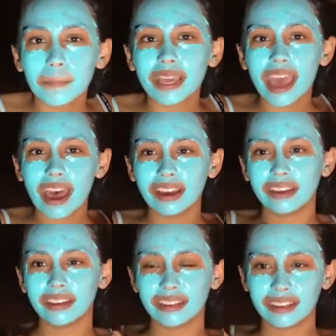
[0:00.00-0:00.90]
But yeah,
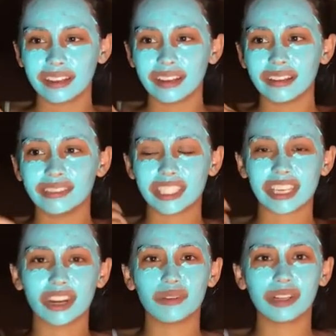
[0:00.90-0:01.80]
just
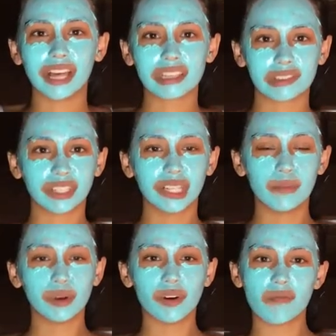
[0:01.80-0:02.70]
gonna relax for a
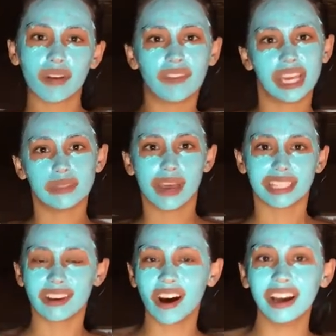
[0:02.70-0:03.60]
little bit with my face
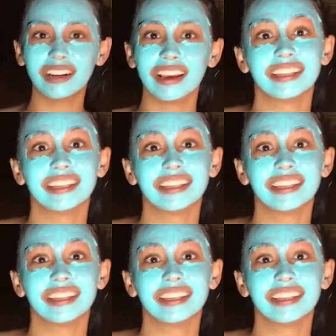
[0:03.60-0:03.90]
mask on.